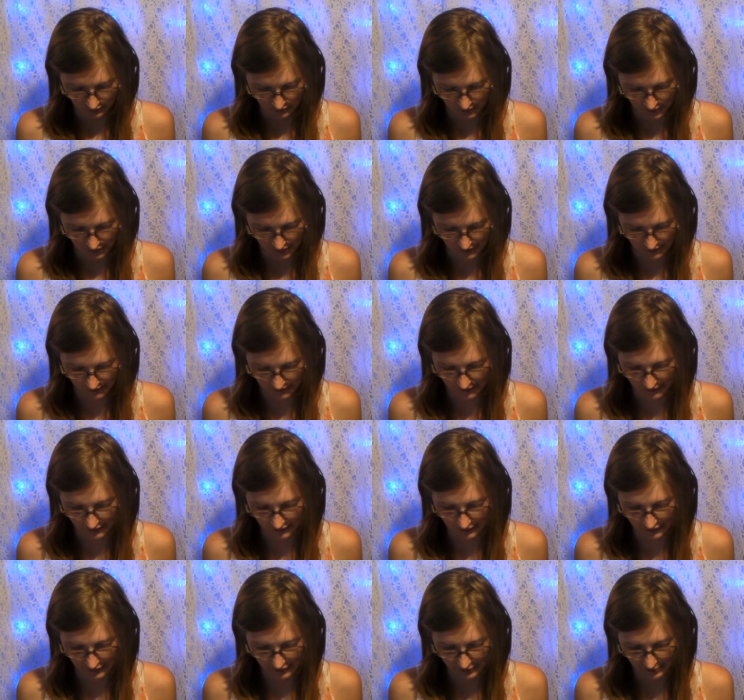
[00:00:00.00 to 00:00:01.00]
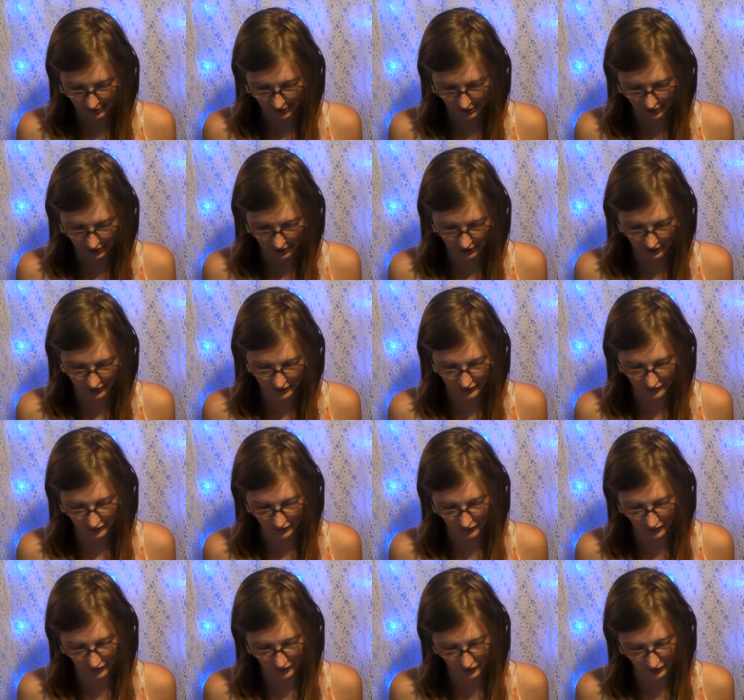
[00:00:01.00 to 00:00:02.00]
Which I think this part is
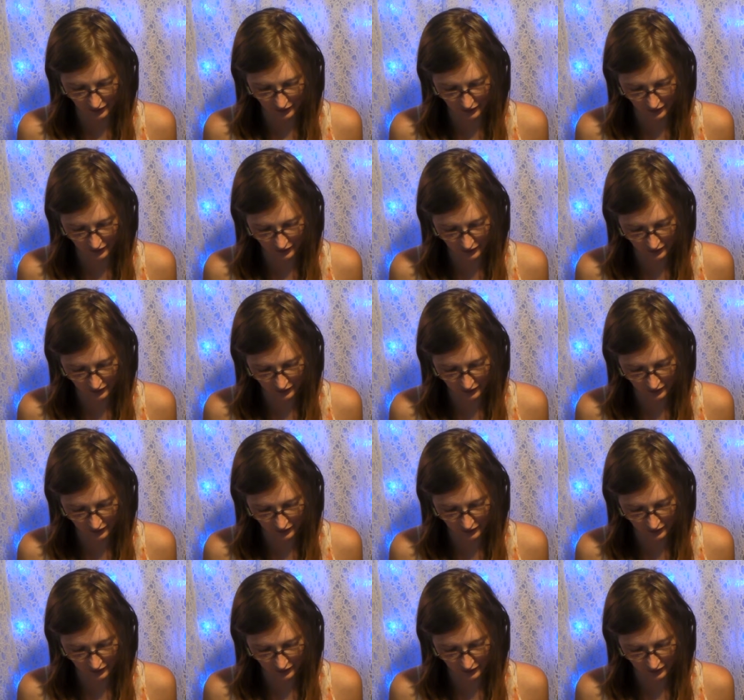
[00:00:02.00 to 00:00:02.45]
for